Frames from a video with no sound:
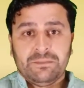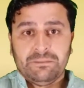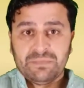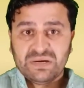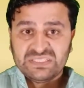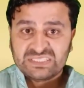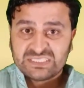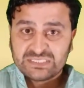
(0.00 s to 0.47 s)

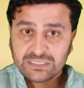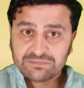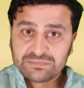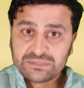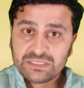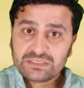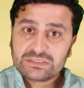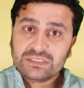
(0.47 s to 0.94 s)
by
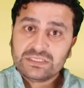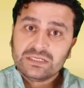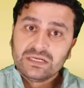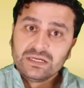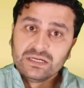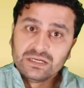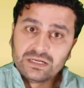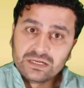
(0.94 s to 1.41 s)
subjecting
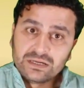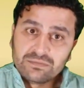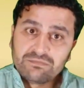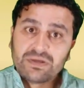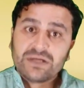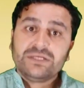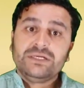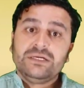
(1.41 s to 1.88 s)

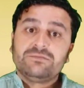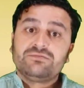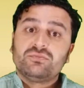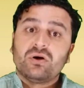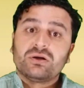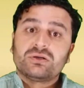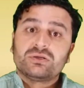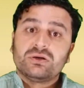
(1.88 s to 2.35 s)
many, if
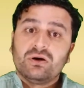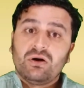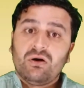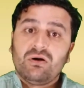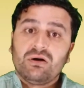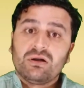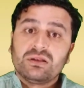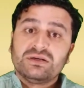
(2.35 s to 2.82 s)
not
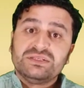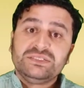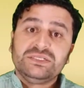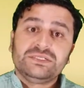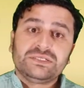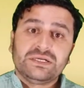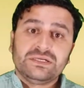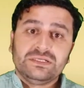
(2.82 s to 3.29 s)
all,
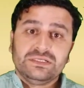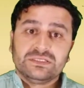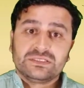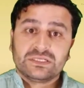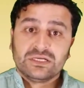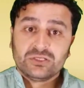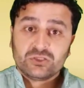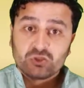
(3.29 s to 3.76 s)

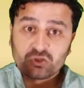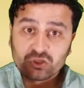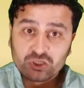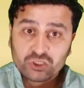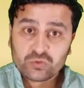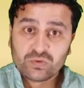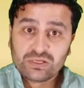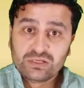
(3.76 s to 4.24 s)
detainees to
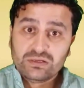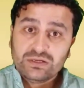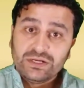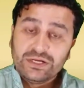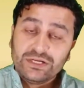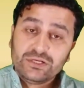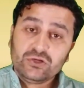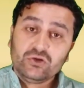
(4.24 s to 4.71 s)
cruel,
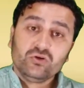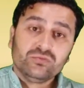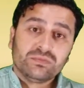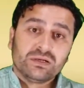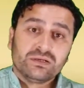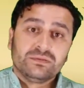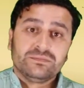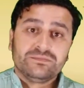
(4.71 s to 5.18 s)

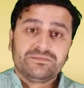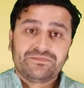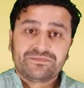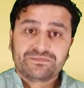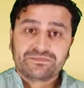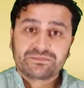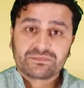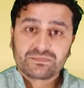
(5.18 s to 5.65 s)
inhuman,
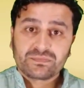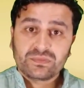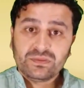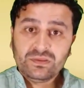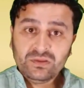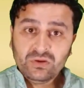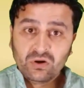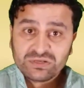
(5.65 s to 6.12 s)

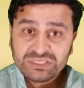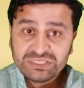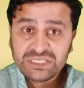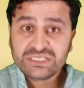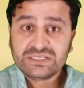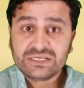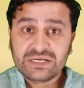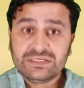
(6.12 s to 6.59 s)
or
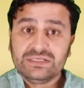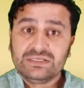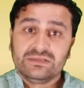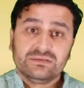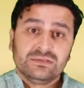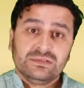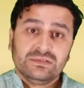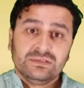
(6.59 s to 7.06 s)

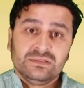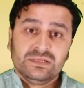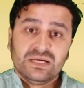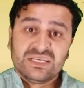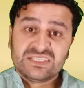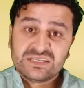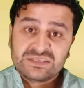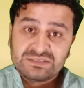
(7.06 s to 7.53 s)
degrading
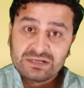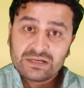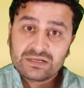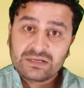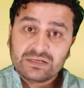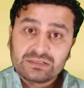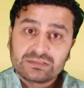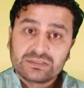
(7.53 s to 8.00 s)
as a
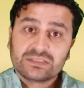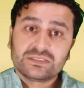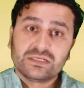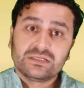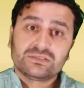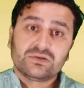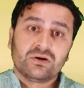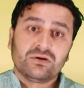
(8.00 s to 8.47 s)
direct
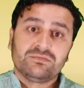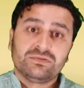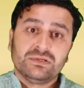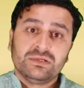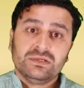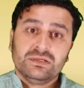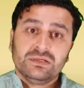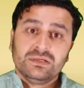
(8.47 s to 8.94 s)
result of
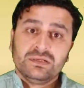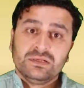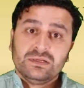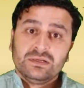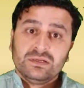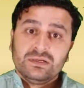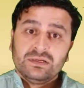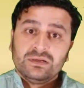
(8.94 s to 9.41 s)

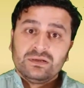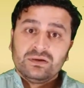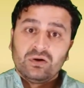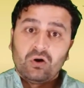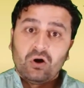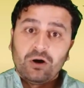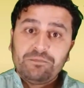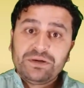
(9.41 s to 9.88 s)

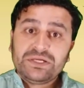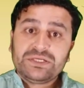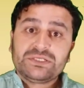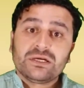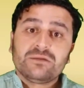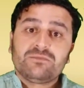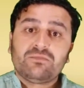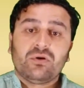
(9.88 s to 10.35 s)

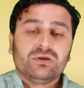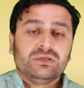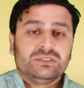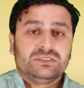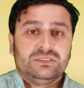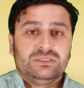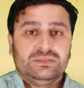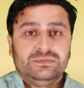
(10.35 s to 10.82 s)
official
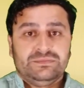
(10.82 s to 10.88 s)
policy